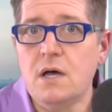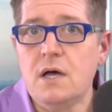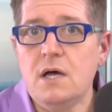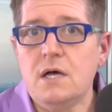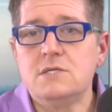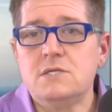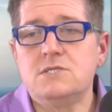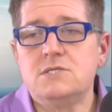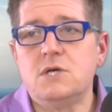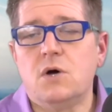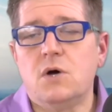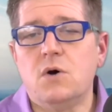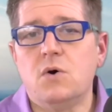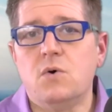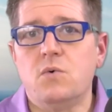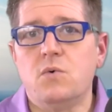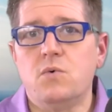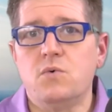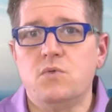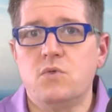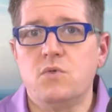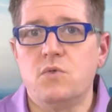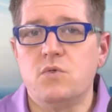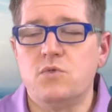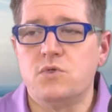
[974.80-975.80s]

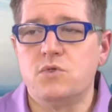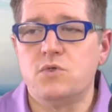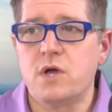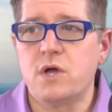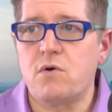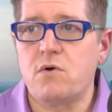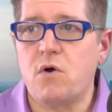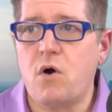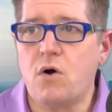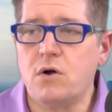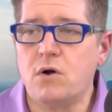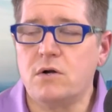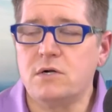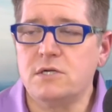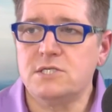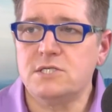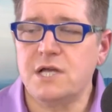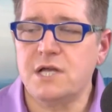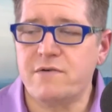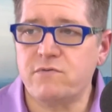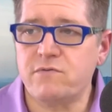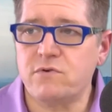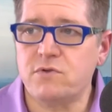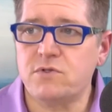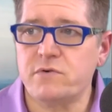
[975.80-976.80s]
So there are
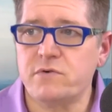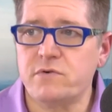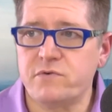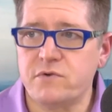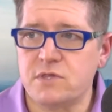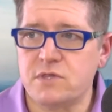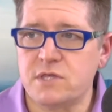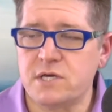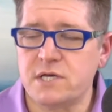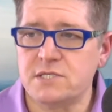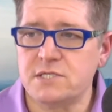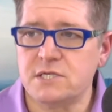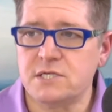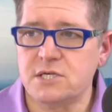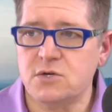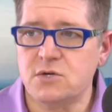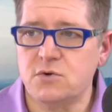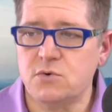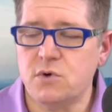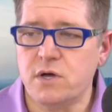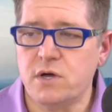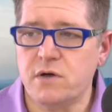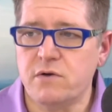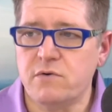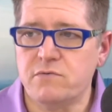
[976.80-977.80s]
several different things that
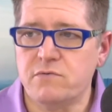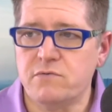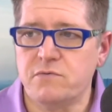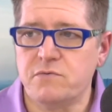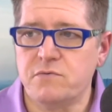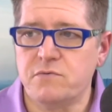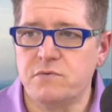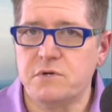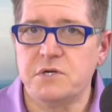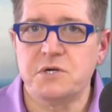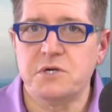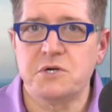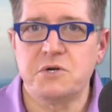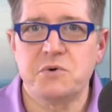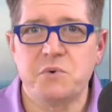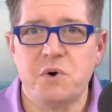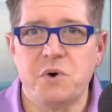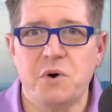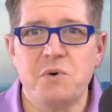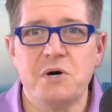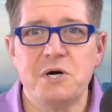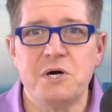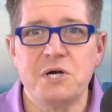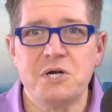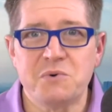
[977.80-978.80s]
you have
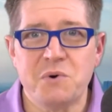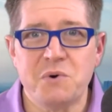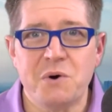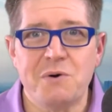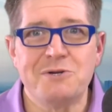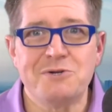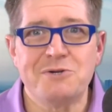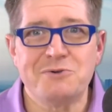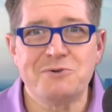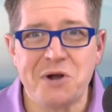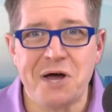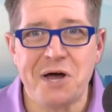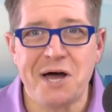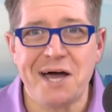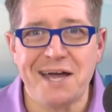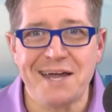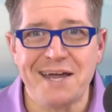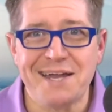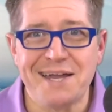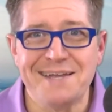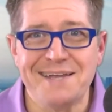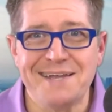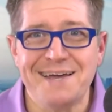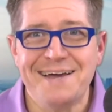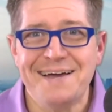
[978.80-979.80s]
quote unquote
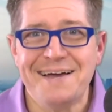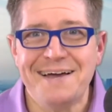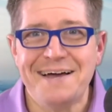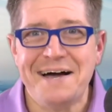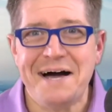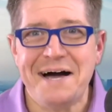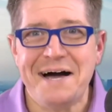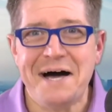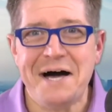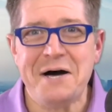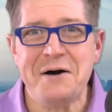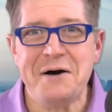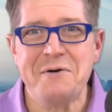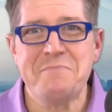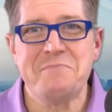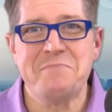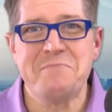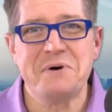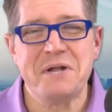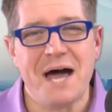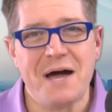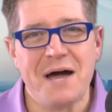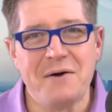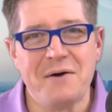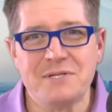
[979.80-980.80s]
tried,
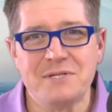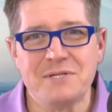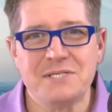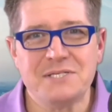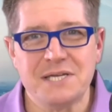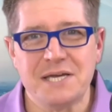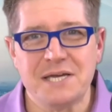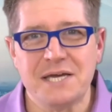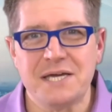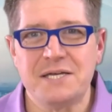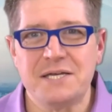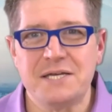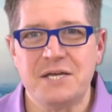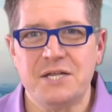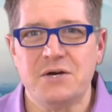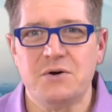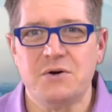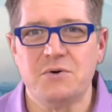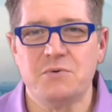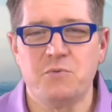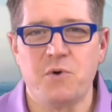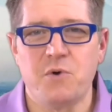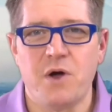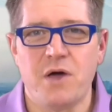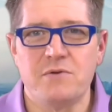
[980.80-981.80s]
but I would say,
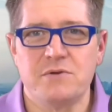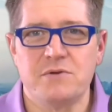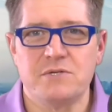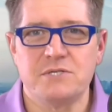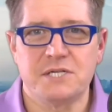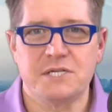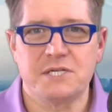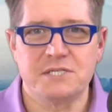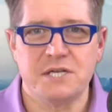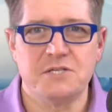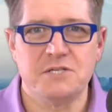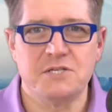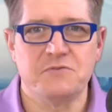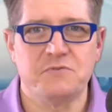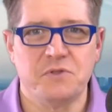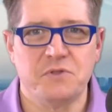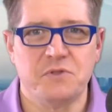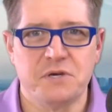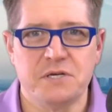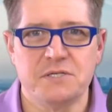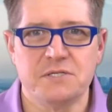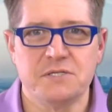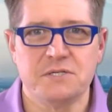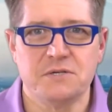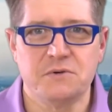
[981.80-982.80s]
rather
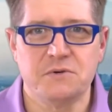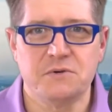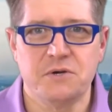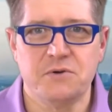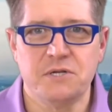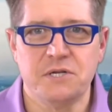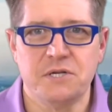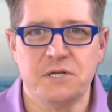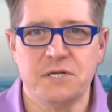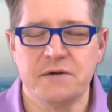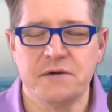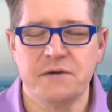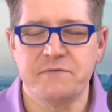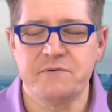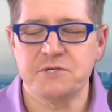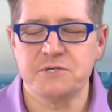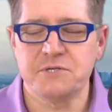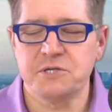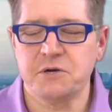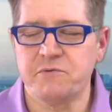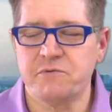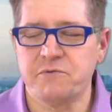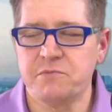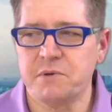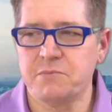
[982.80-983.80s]
successfully. So you need to give
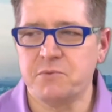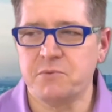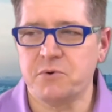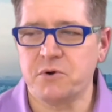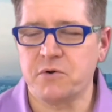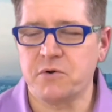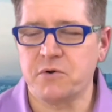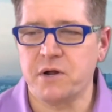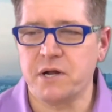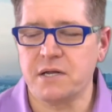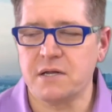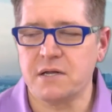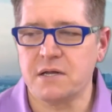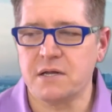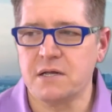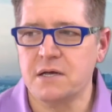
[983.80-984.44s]
yourself a bit more credit.